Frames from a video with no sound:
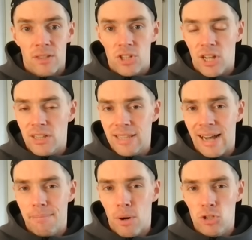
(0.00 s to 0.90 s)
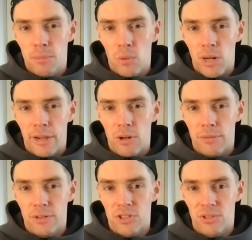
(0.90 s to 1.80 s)
turned down multiple loan
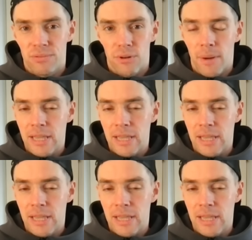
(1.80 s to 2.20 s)
offers from